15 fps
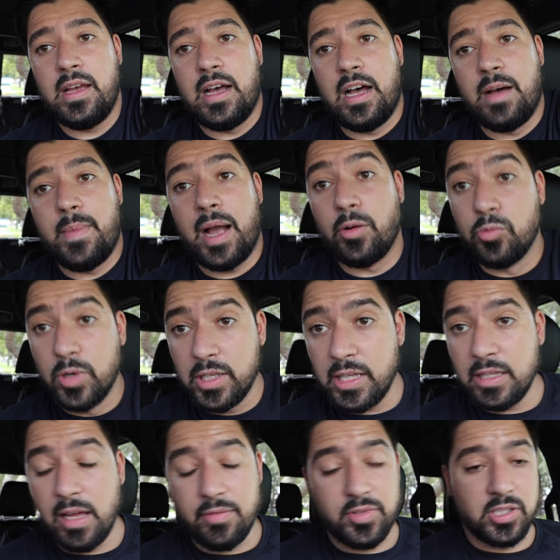Um, I
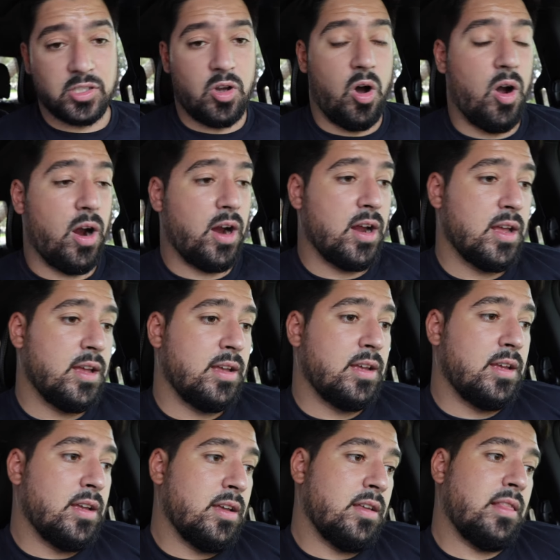really love this car.
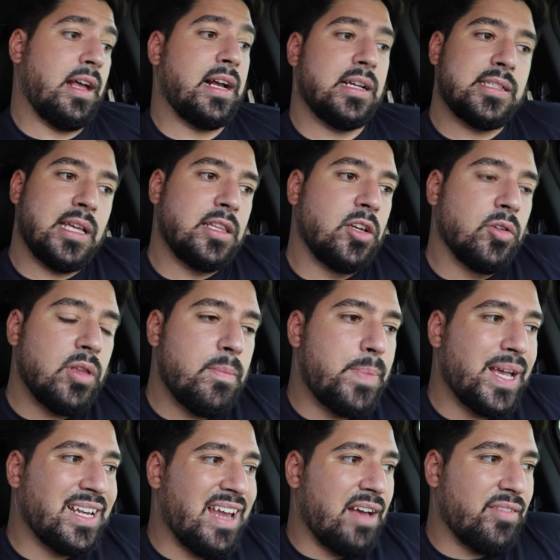Like I said, the only
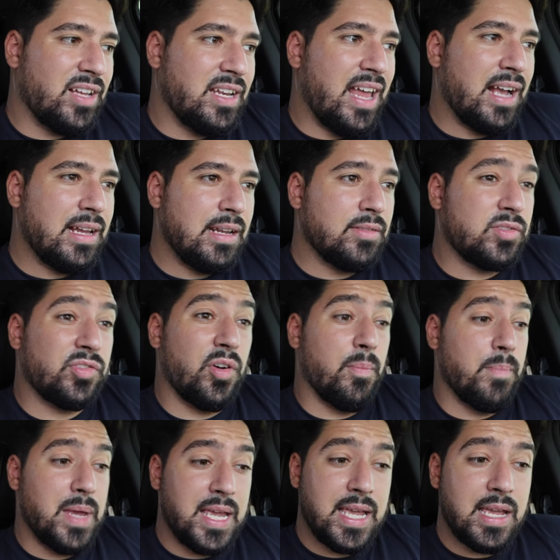big neg negatives for
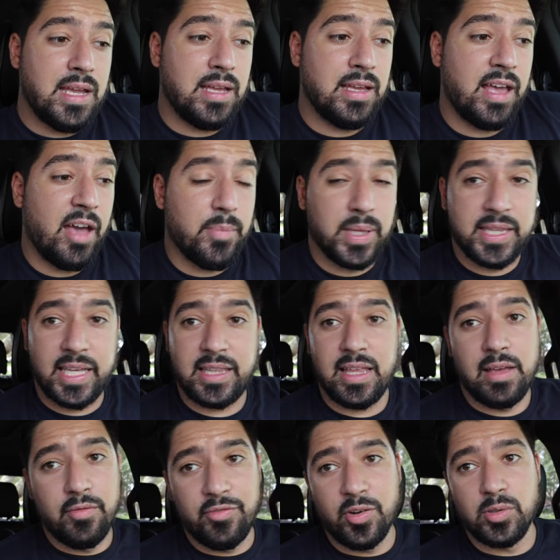me have been like the
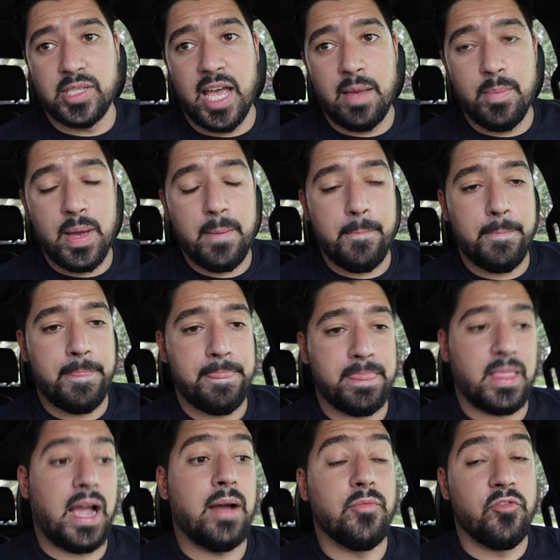infotainment.
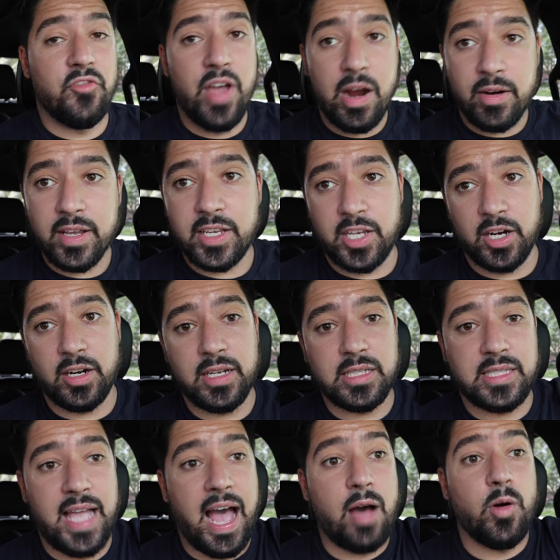I'm very
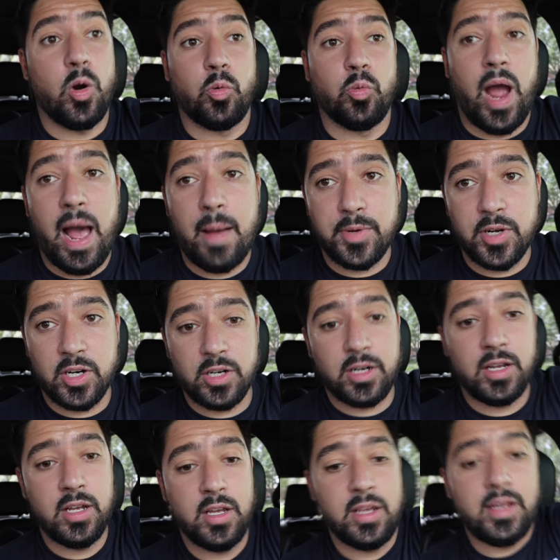curious to how a Raptor
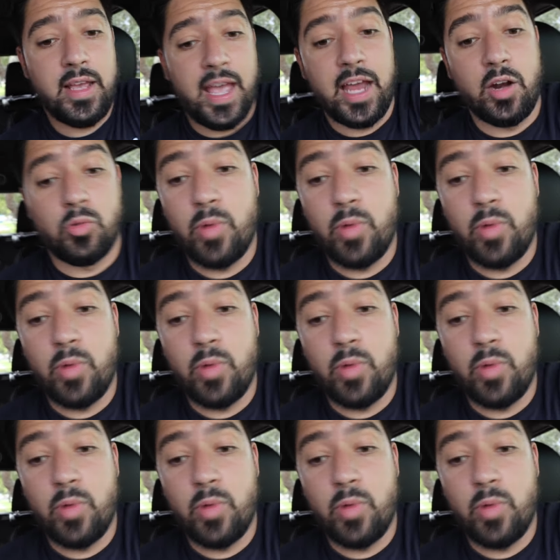and a